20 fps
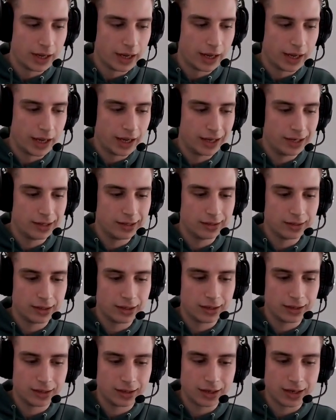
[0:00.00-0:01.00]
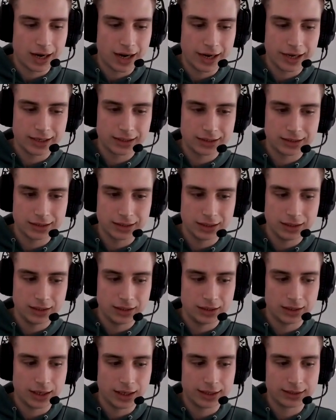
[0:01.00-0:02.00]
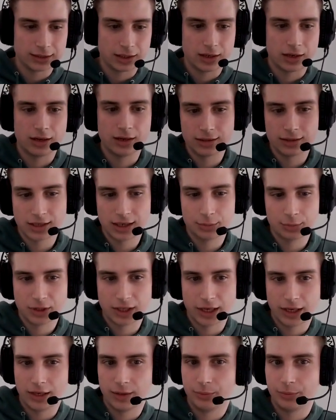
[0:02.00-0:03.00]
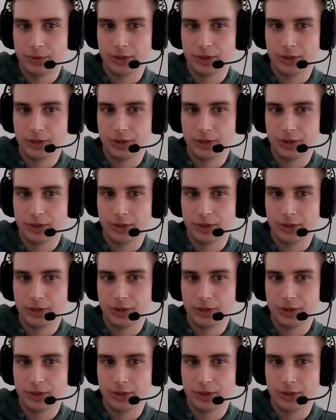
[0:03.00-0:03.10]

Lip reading: And IAC as a concept can